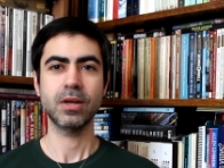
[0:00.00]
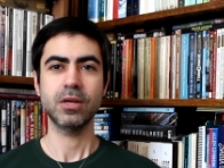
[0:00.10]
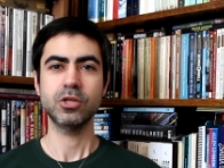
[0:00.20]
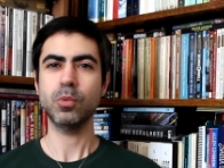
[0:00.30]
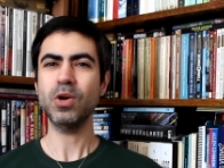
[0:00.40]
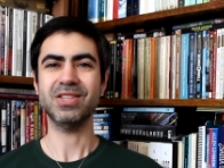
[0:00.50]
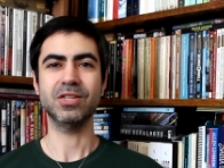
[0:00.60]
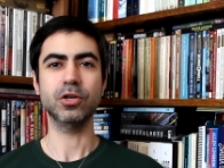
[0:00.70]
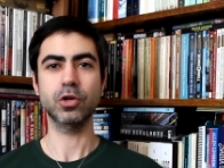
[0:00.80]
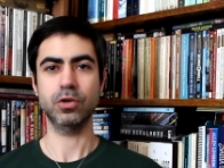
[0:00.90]
So what is
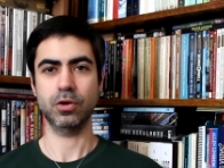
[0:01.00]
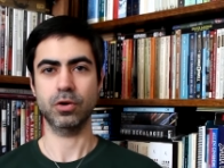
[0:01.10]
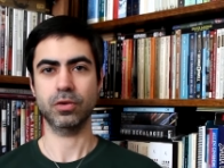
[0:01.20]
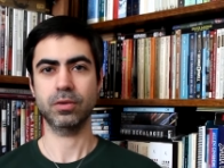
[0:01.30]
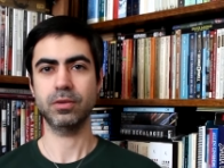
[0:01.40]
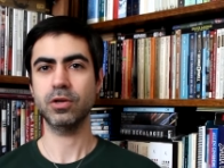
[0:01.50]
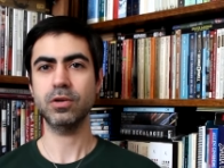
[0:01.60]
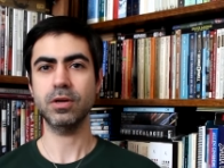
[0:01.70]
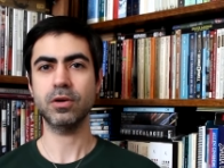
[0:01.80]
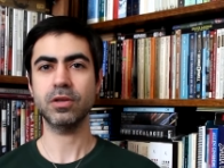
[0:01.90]
The Good Earth? The
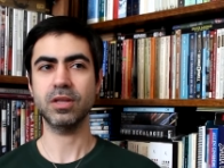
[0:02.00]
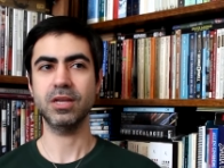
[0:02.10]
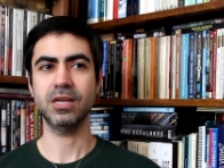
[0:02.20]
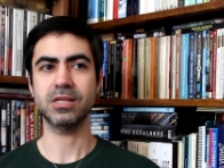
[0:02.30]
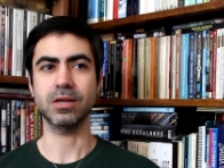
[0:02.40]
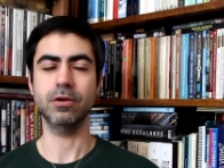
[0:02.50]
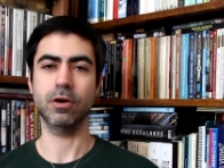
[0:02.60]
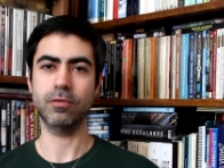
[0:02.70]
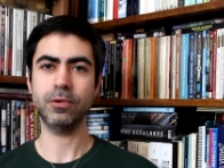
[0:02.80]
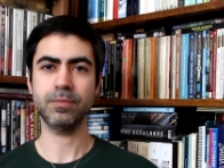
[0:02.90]
Good Earth is a
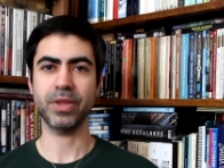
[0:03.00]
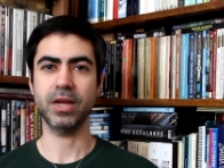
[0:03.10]
novel,